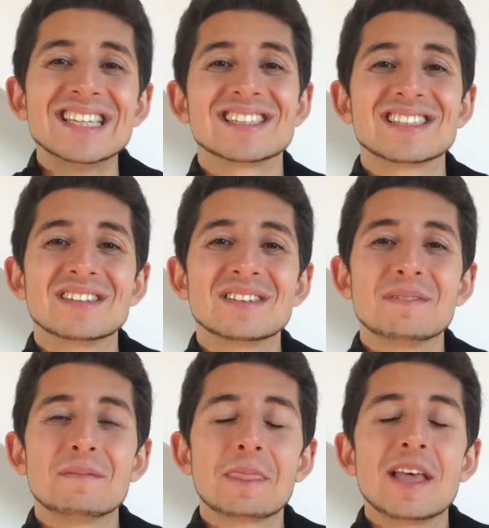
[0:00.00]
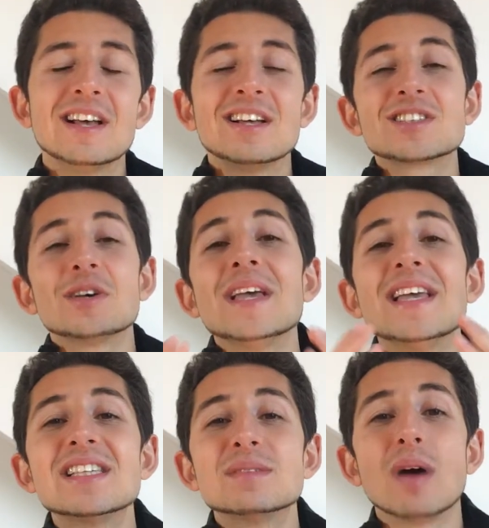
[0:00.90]
it. So
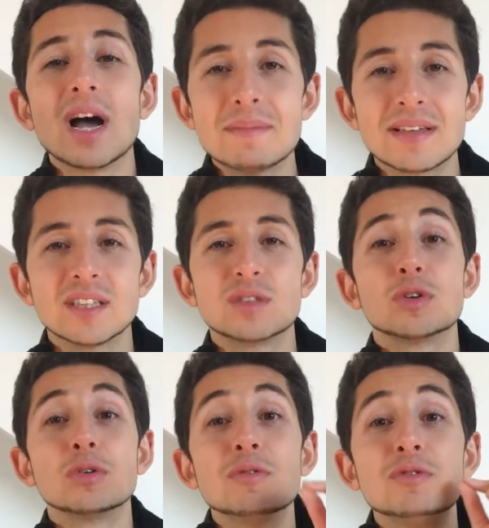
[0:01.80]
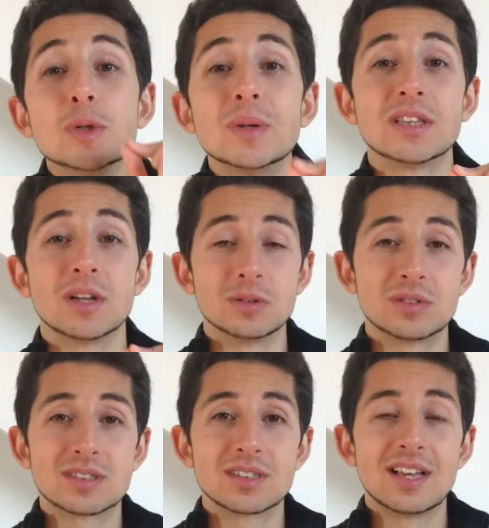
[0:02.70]
here's my method for reviewing
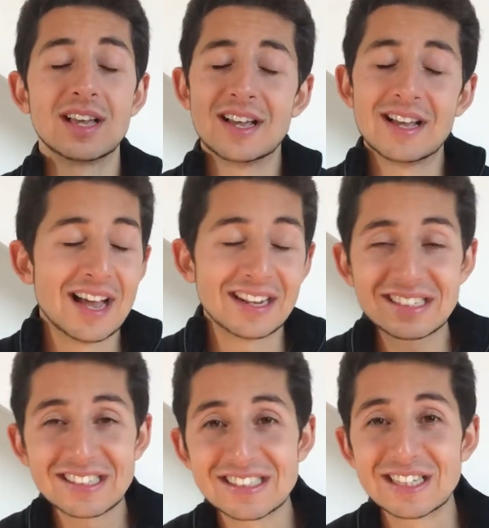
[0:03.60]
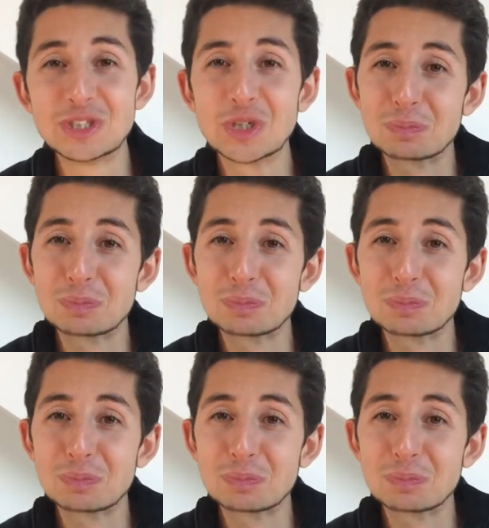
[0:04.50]
notes. And as I said,